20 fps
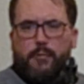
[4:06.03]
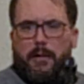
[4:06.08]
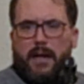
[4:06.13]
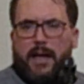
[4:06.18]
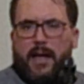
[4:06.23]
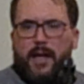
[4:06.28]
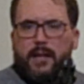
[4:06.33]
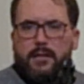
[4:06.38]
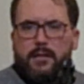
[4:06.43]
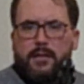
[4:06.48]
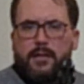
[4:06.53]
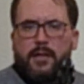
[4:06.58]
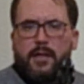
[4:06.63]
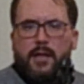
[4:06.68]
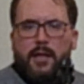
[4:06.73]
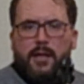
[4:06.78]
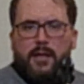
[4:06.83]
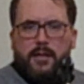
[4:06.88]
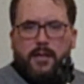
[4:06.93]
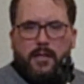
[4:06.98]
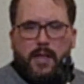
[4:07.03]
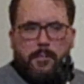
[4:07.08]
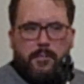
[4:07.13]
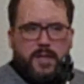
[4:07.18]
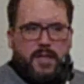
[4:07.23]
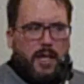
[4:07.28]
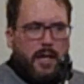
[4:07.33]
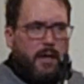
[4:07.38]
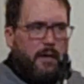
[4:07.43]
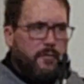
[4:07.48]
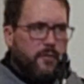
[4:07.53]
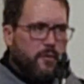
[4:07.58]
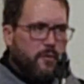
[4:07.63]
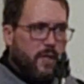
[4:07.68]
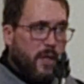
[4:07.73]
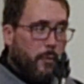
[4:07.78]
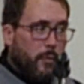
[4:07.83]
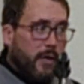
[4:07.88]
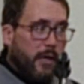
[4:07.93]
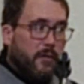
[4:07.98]
threat to themselves or
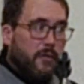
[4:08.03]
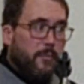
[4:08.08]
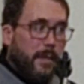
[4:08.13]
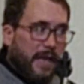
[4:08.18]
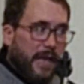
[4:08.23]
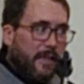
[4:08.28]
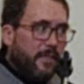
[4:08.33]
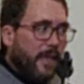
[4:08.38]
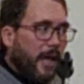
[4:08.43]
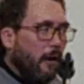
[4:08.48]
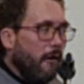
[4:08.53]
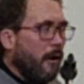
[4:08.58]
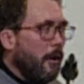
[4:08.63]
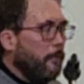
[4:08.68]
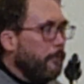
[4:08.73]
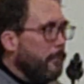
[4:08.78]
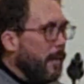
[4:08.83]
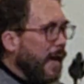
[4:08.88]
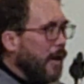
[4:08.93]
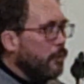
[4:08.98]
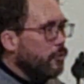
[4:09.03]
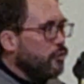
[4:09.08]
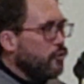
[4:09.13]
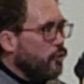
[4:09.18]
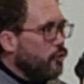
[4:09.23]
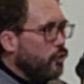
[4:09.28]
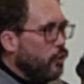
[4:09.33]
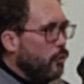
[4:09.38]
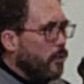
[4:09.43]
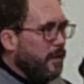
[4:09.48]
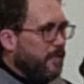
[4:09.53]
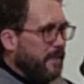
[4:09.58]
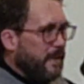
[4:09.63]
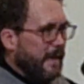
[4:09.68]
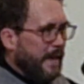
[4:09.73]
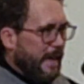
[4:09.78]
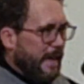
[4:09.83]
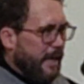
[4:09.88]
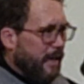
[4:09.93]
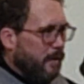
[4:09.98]
someone else, meaning they are about to do a
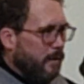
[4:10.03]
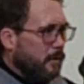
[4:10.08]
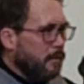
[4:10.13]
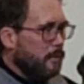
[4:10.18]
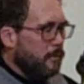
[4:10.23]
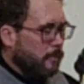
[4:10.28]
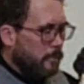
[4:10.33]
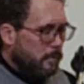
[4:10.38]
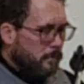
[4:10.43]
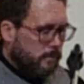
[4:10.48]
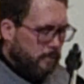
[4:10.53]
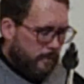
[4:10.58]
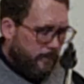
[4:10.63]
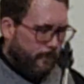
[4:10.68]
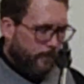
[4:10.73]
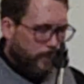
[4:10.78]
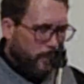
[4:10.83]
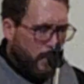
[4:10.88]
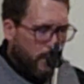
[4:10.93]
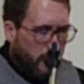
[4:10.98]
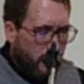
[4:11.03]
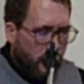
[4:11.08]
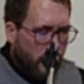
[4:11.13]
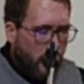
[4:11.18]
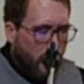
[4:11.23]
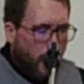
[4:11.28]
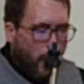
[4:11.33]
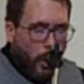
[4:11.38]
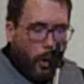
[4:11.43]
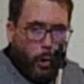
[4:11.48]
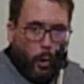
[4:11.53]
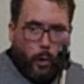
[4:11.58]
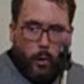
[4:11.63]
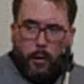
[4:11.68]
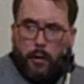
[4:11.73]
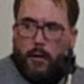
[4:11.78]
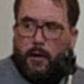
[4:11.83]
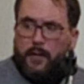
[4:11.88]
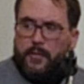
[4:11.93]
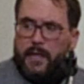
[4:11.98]
thing,
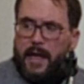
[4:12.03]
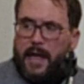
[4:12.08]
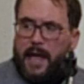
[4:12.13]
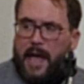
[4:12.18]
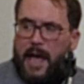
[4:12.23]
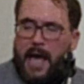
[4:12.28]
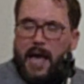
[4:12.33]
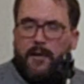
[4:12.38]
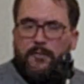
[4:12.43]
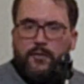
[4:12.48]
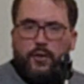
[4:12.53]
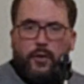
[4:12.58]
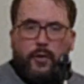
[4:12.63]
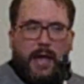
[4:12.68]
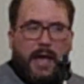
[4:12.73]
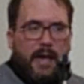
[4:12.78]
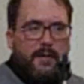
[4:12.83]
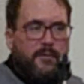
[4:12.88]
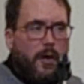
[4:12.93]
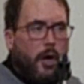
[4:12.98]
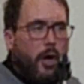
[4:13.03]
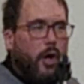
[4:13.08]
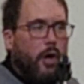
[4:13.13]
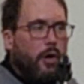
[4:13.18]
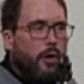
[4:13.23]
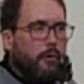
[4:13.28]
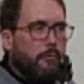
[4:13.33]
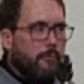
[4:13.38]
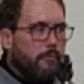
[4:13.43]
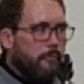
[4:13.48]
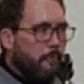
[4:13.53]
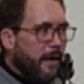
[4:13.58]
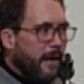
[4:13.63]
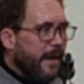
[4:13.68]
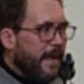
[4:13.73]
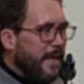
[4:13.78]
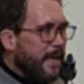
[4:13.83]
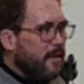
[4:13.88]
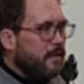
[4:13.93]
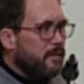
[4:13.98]
or they have to have
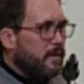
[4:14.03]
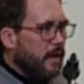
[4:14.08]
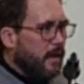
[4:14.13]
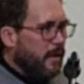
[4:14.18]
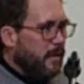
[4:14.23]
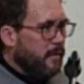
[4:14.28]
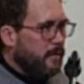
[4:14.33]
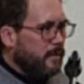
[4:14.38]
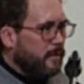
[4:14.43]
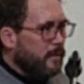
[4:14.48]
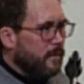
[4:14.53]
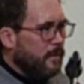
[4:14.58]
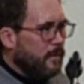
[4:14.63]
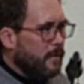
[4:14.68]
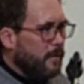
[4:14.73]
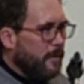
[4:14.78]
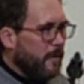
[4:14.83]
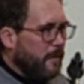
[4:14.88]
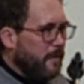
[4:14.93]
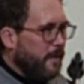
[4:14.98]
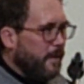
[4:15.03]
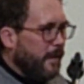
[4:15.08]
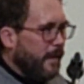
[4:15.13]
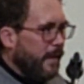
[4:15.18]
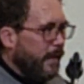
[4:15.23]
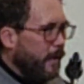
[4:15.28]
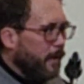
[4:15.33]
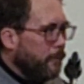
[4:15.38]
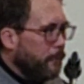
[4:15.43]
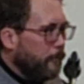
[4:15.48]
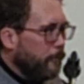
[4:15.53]
already done the thing.